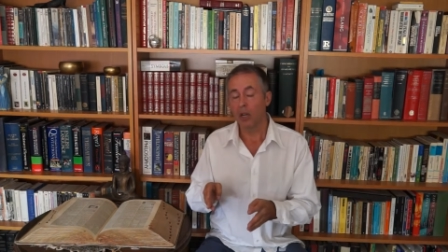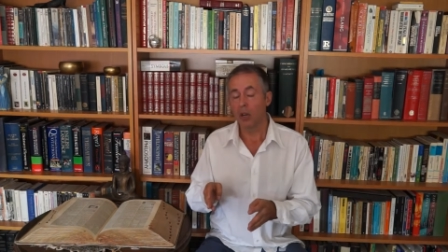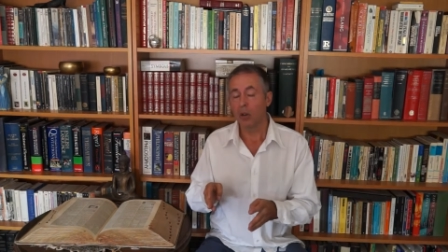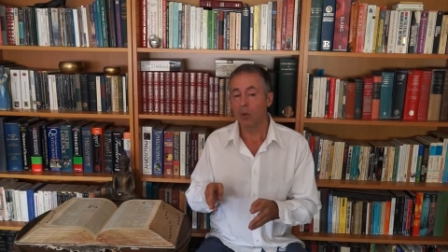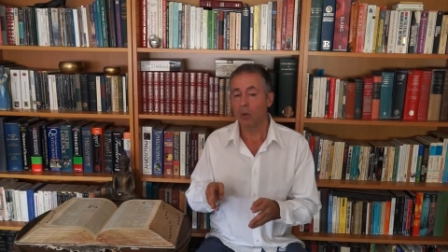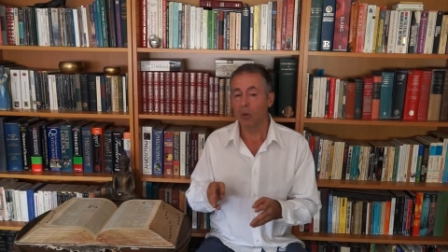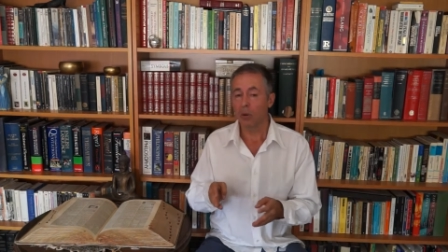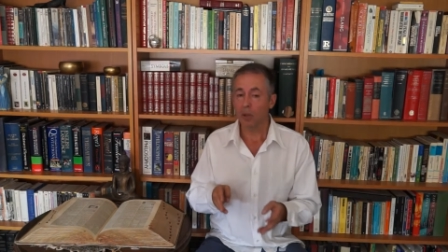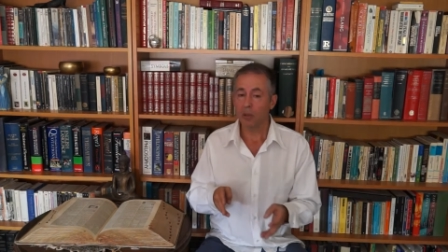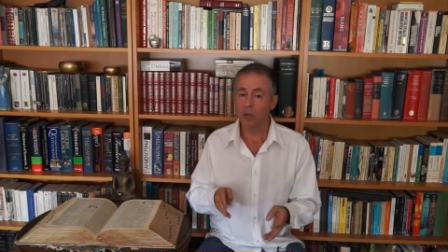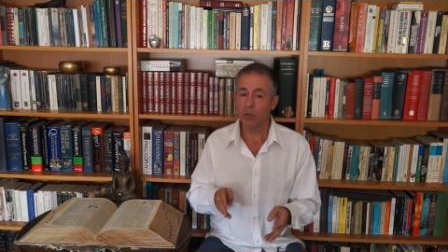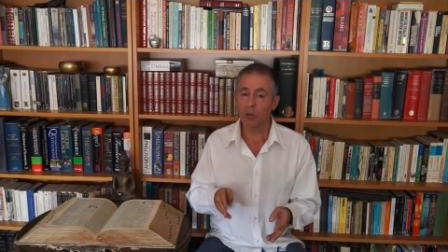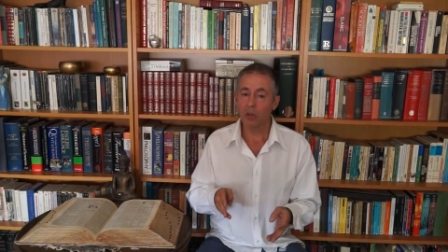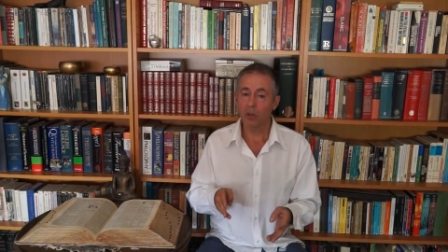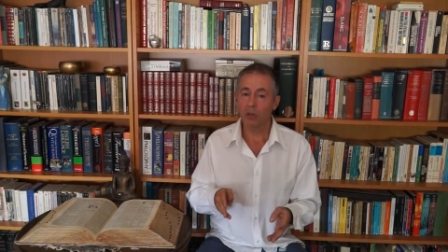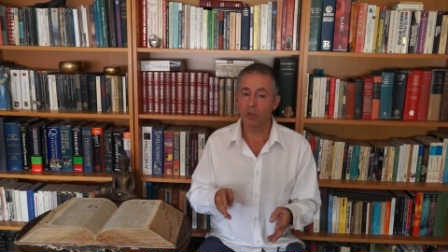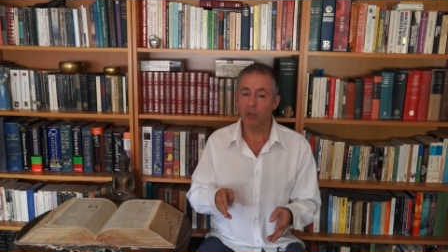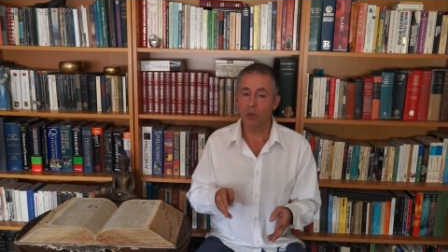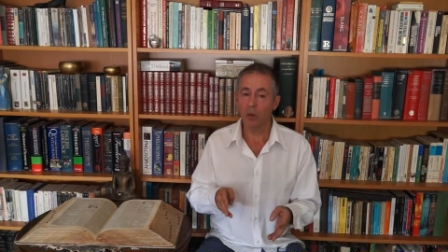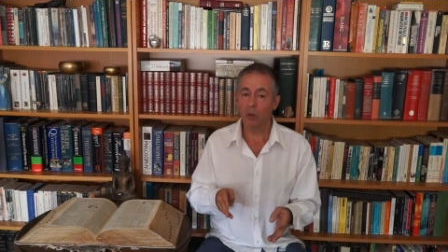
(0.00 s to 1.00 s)
or in other
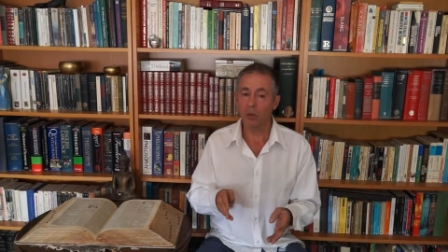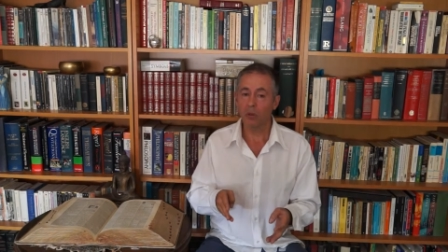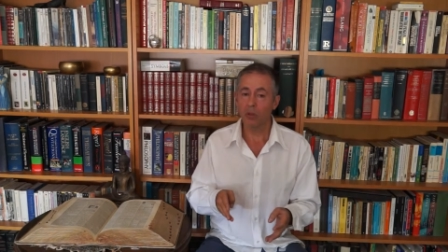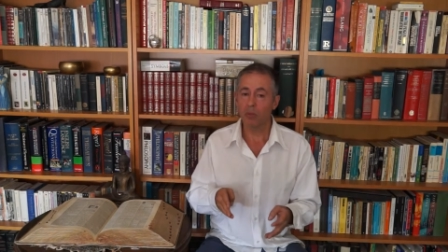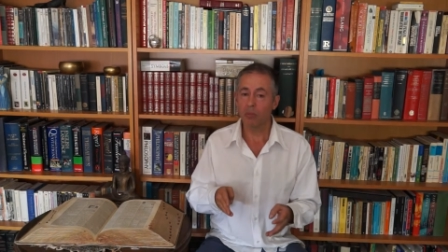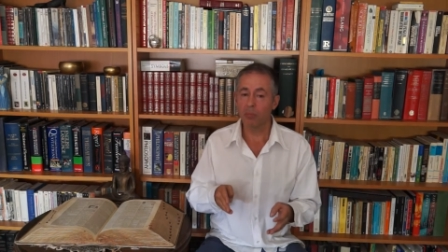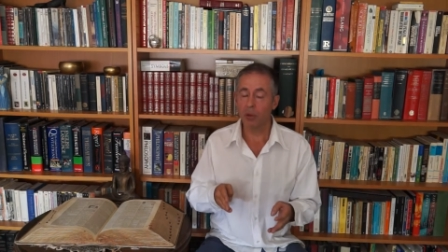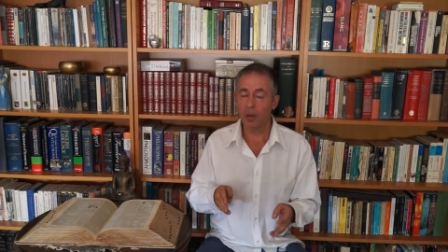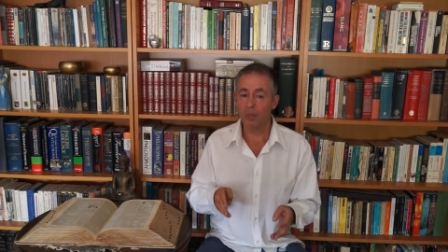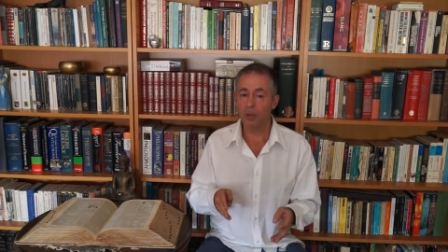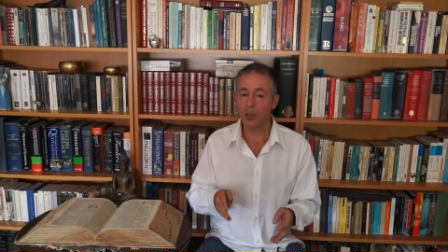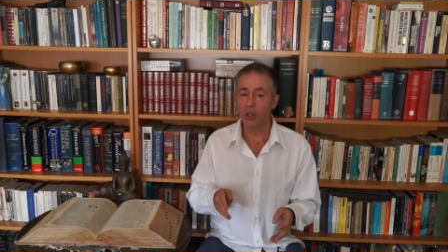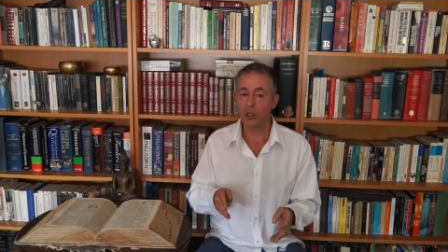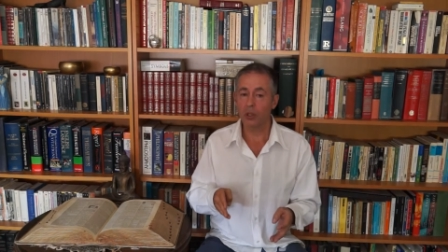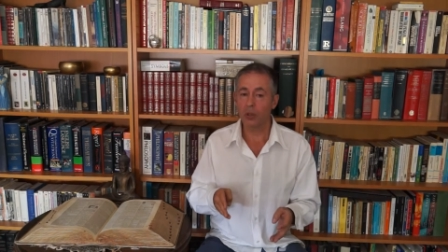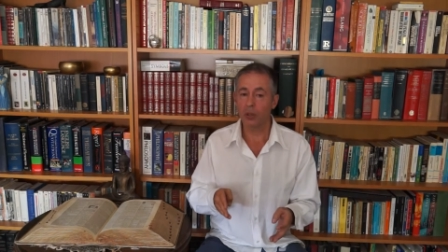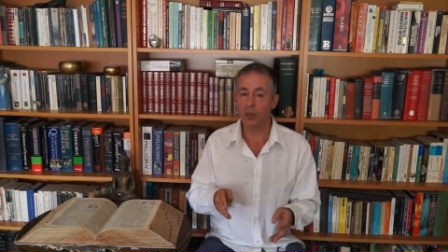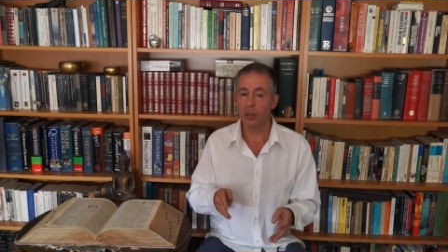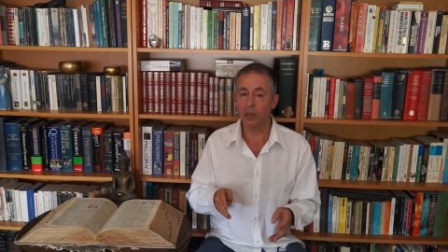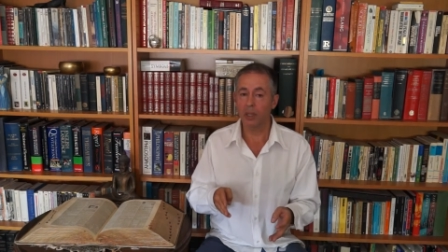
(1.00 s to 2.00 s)
words, to hold a
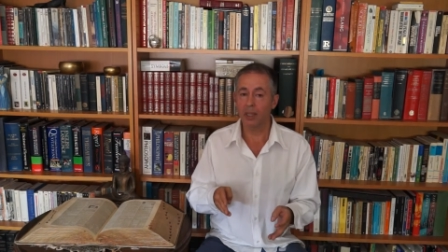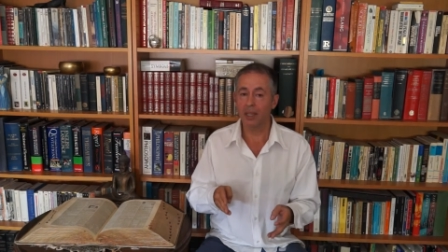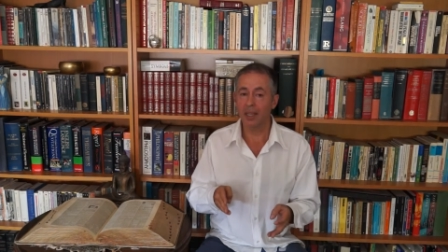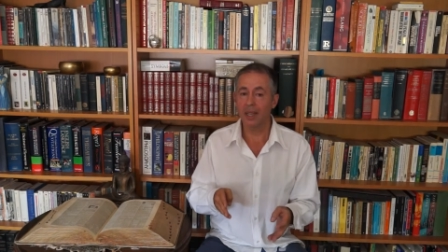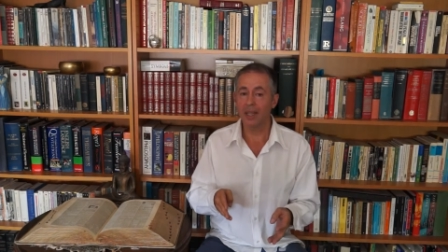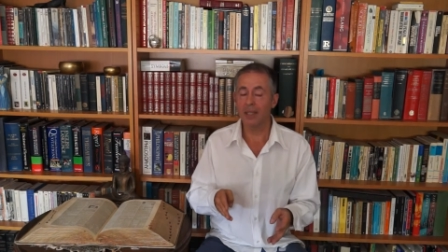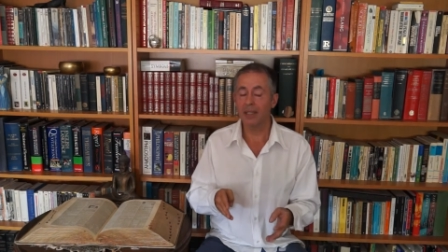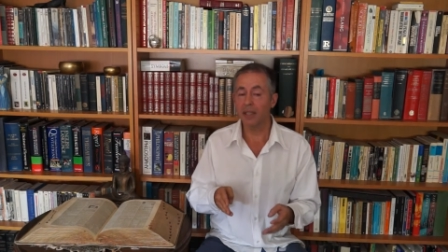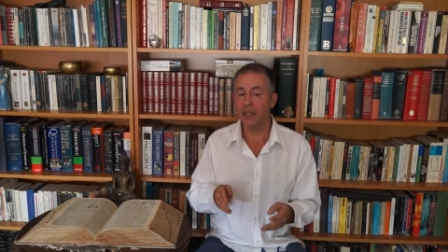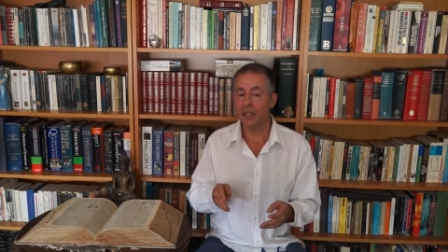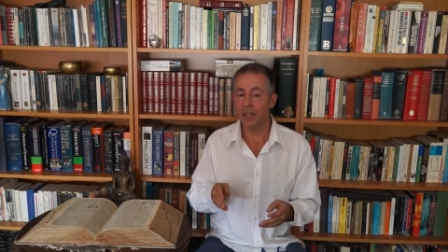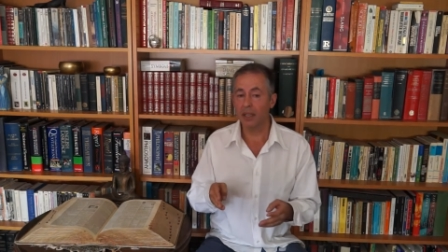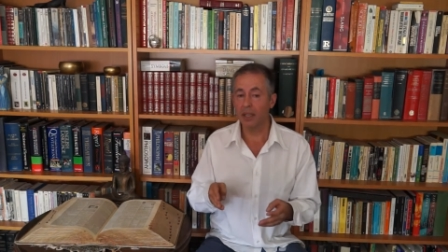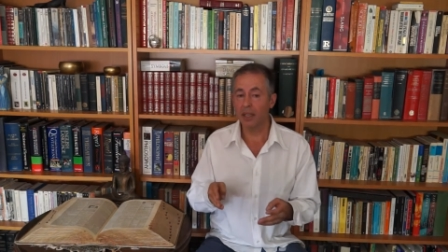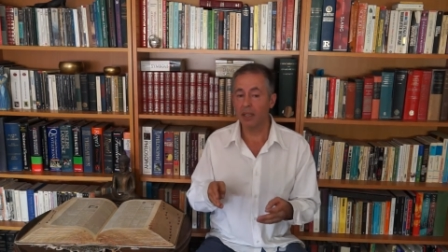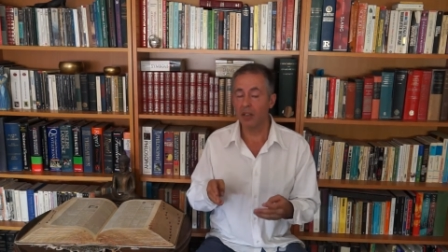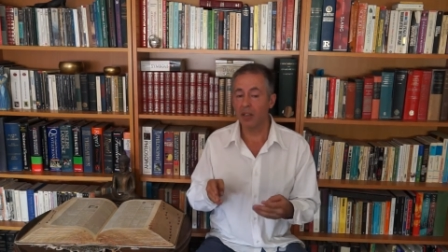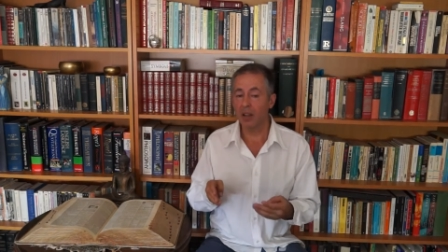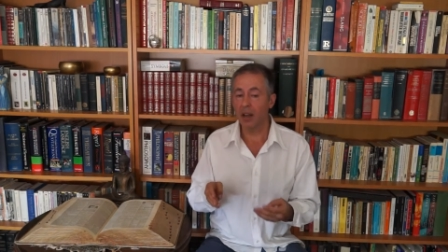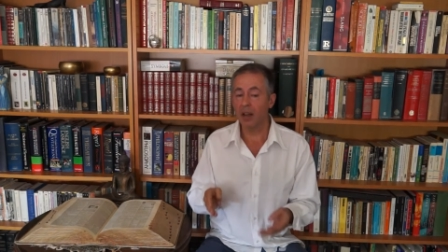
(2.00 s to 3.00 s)
premature and hence
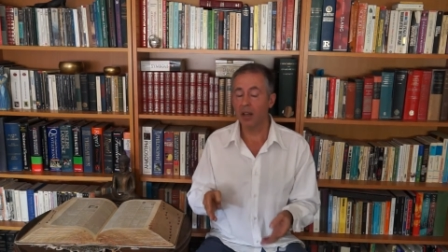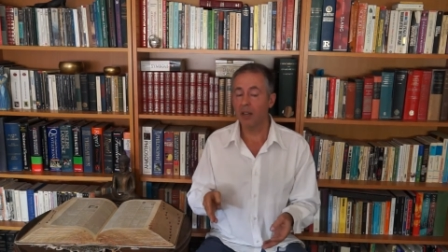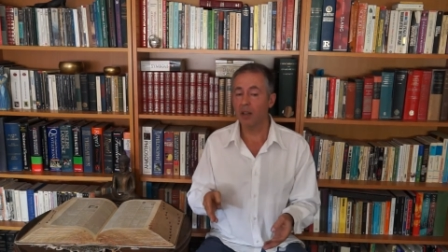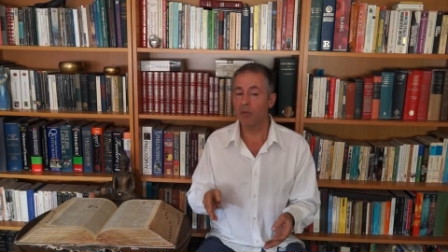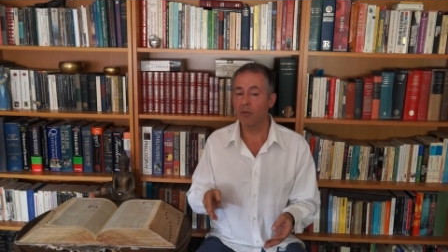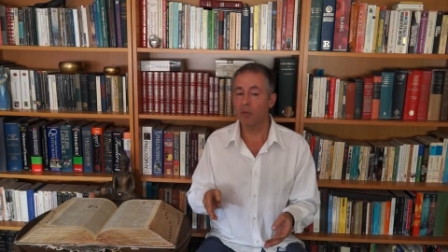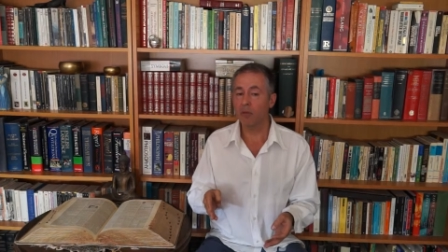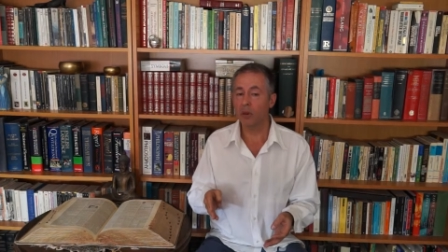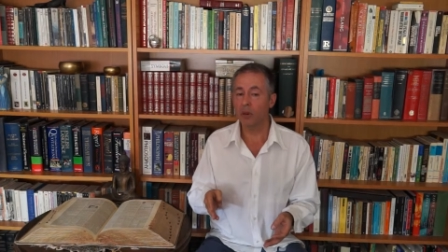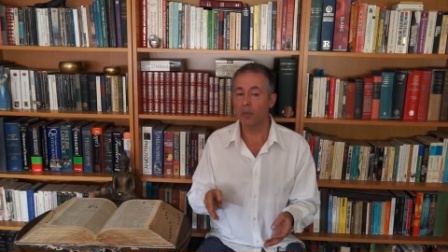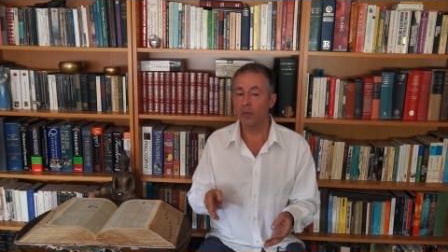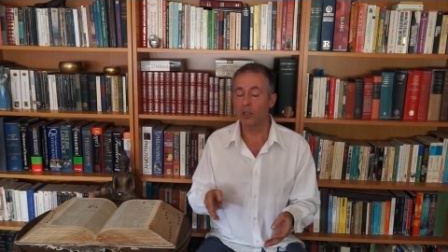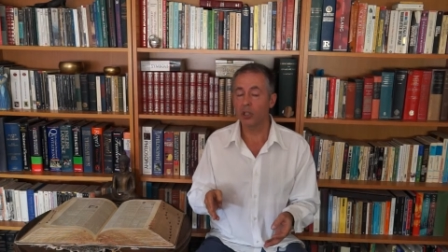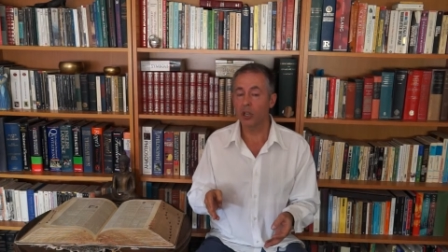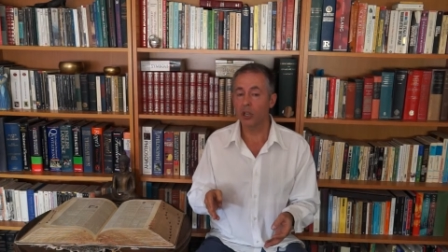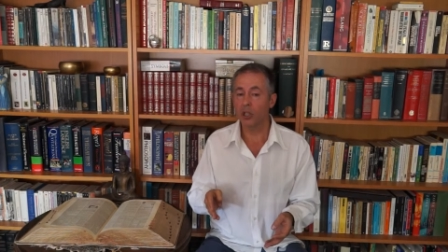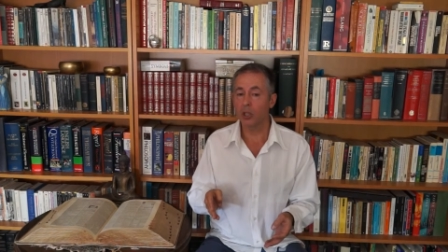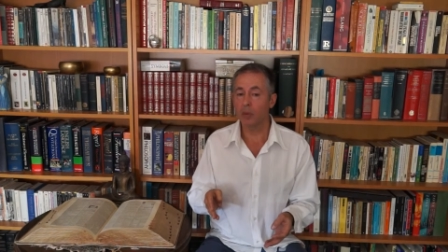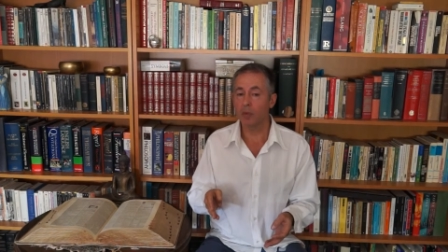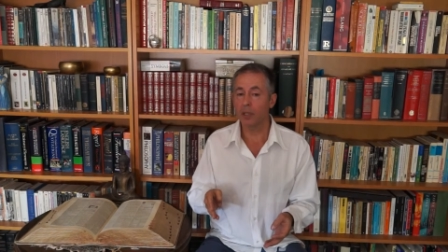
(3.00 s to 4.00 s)
non-informed
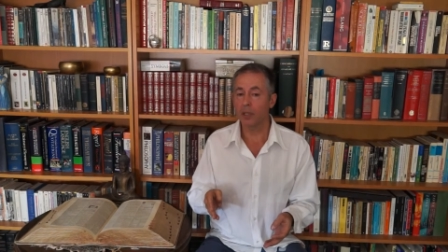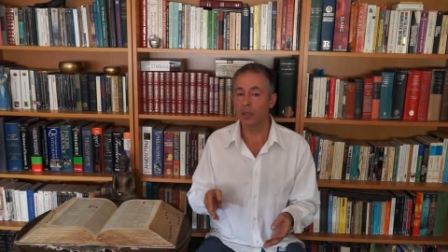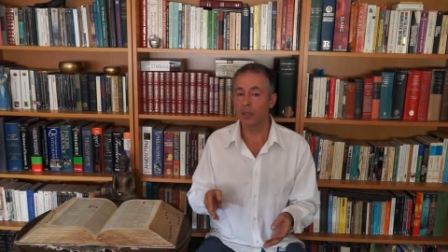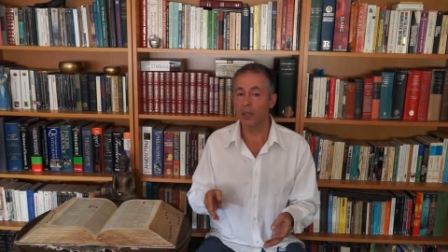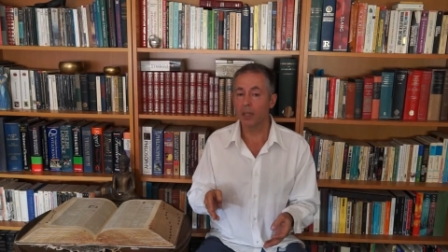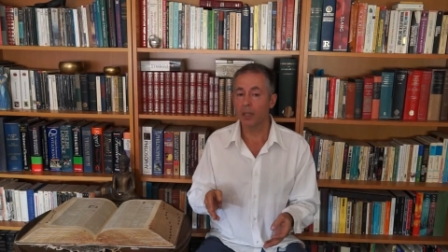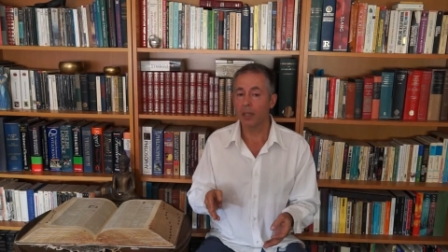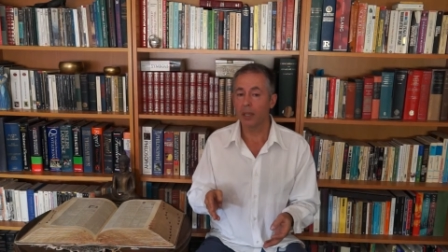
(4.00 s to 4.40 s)
judgment.